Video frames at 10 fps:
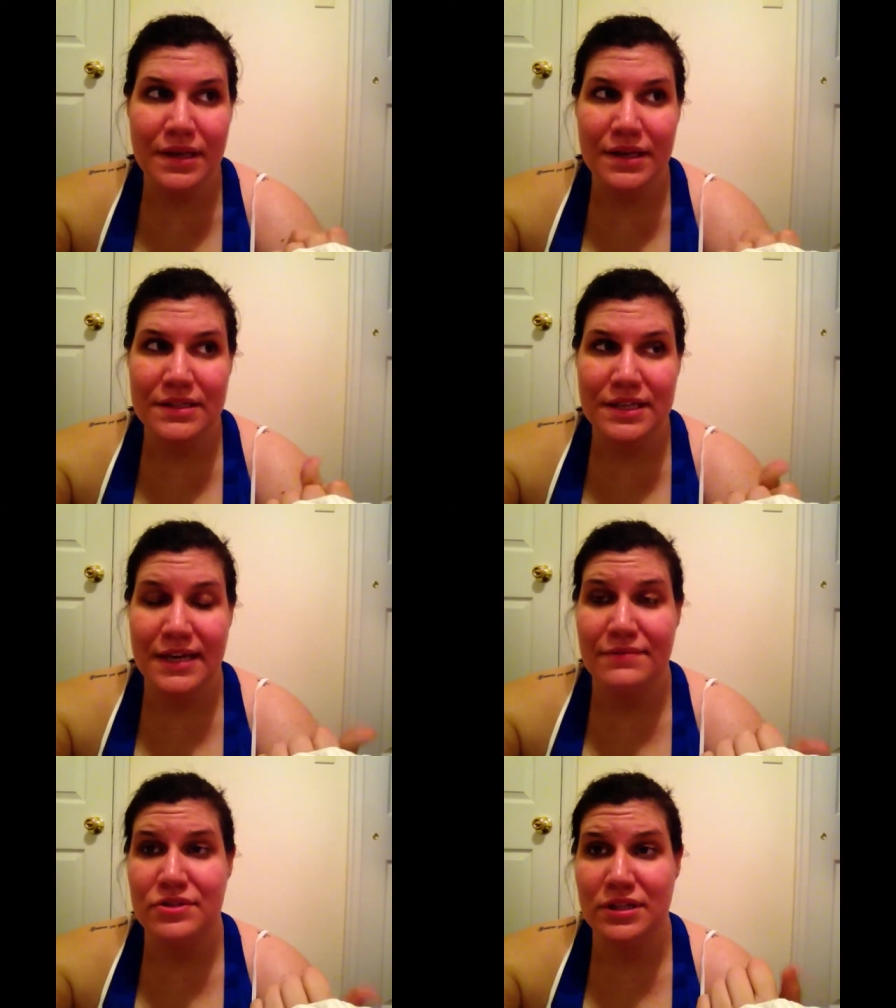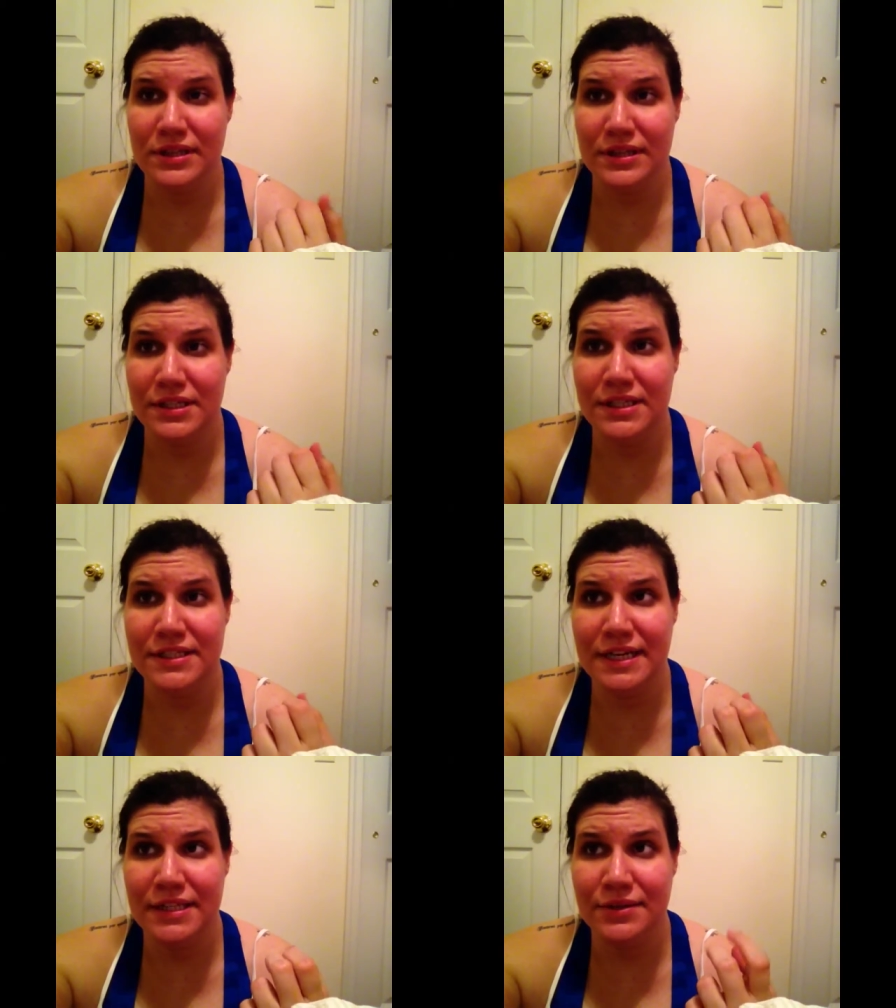because I have Jillian
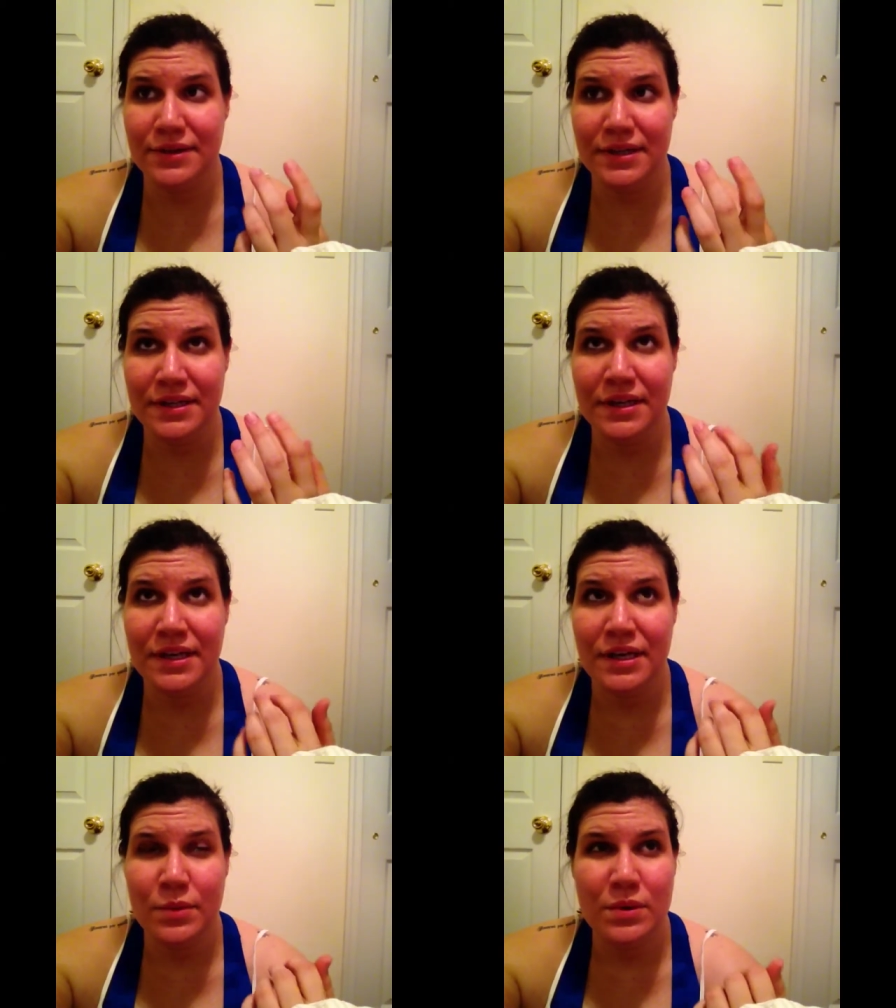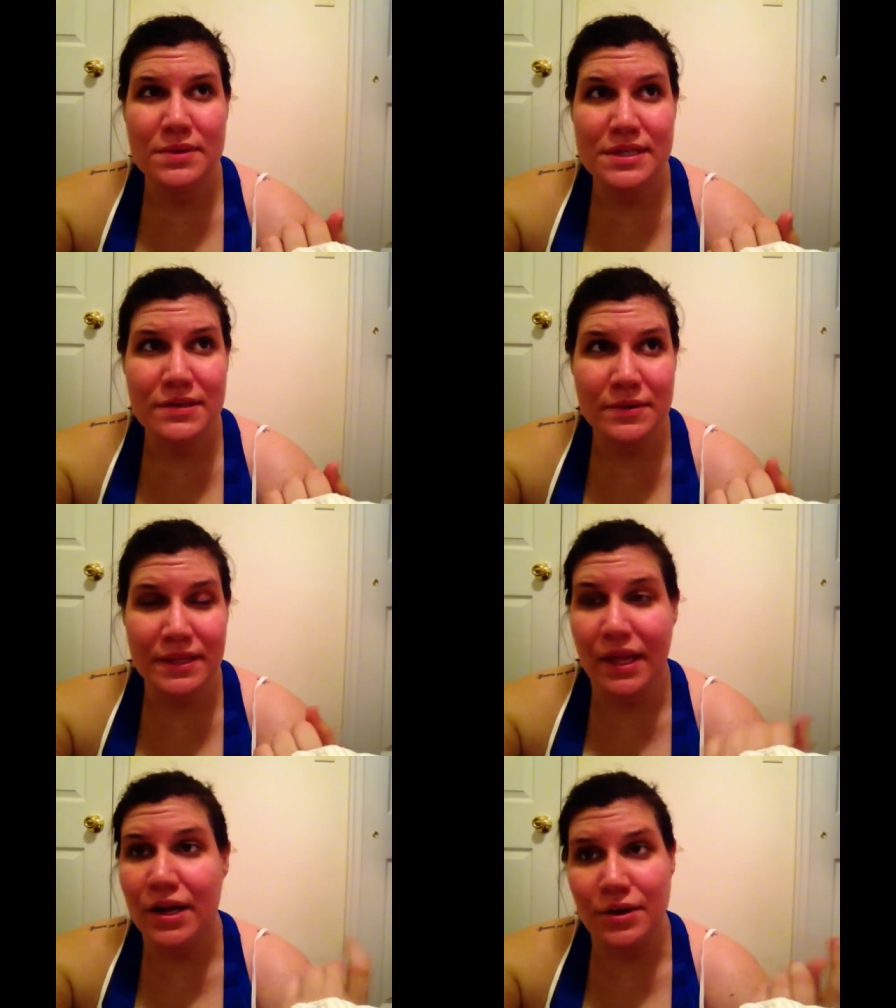download it where's I going with
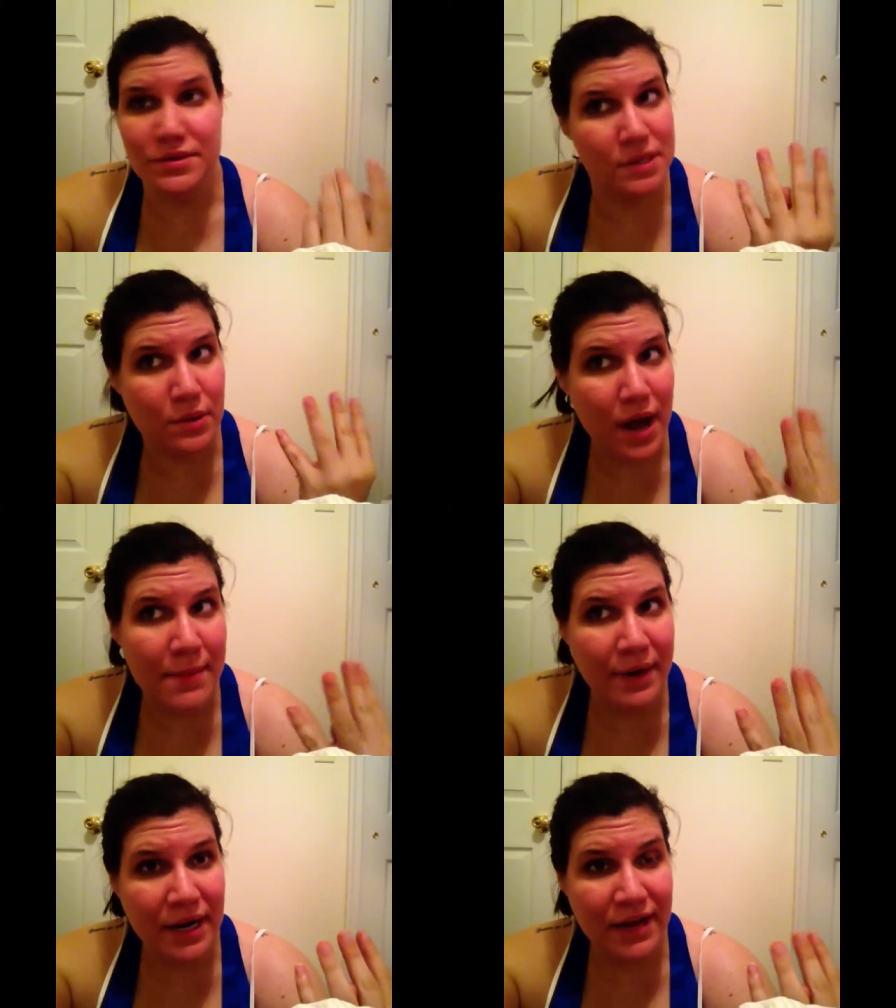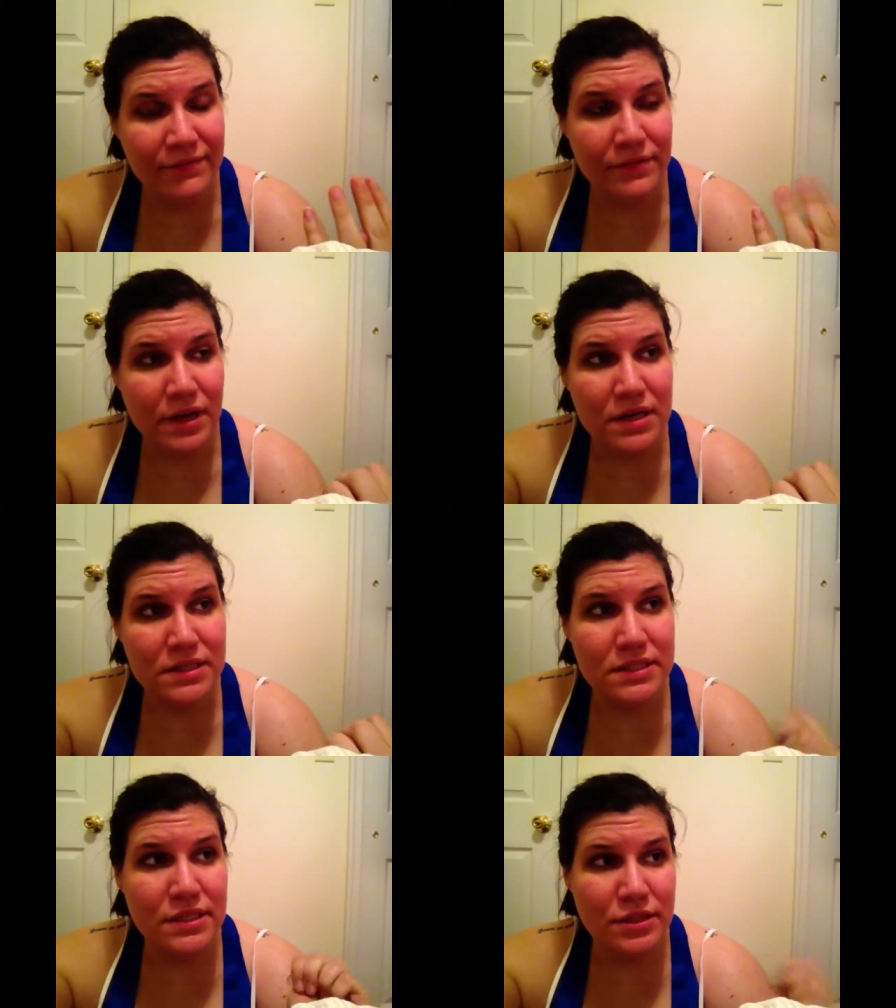that? Oh, so I might not have
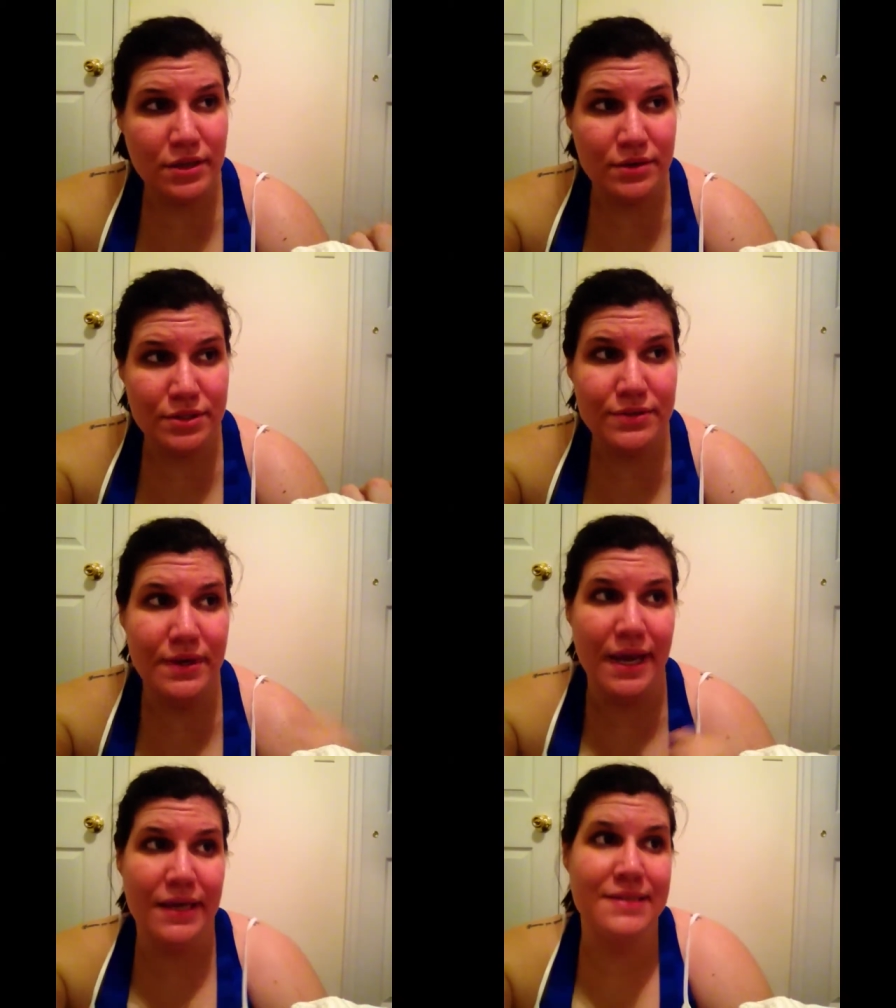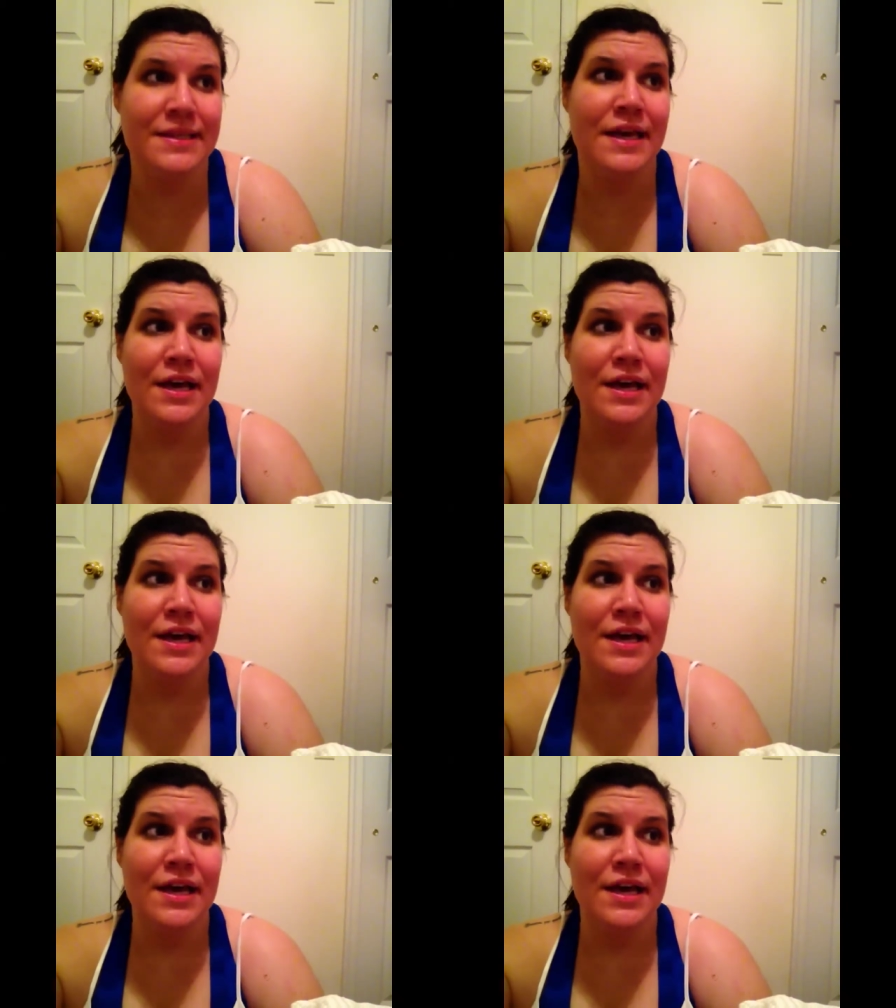vlogs those two days,